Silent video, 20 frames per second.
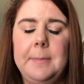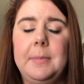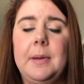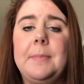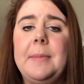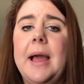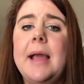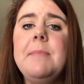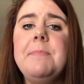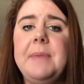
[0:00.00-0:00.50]

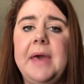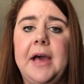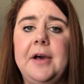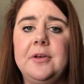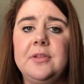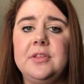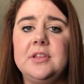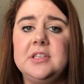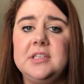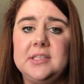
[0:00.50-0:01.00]
but my
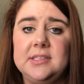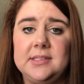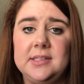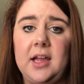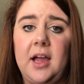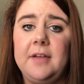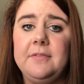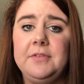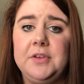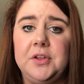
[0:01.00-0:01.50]
mouth does
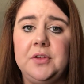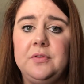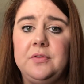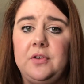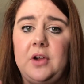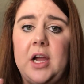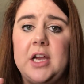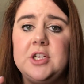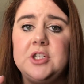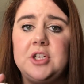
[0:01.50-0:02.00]
not feel
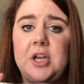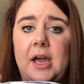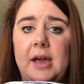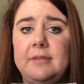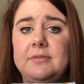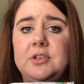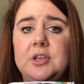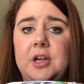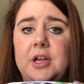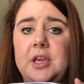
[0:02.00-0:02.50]
fresh
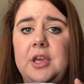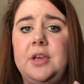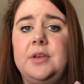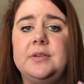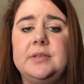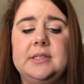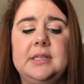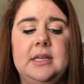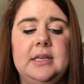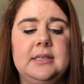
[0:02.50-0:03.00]
after I
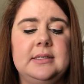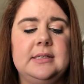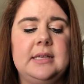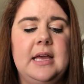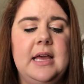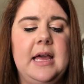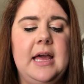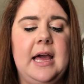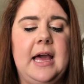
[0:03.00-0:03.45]
use this.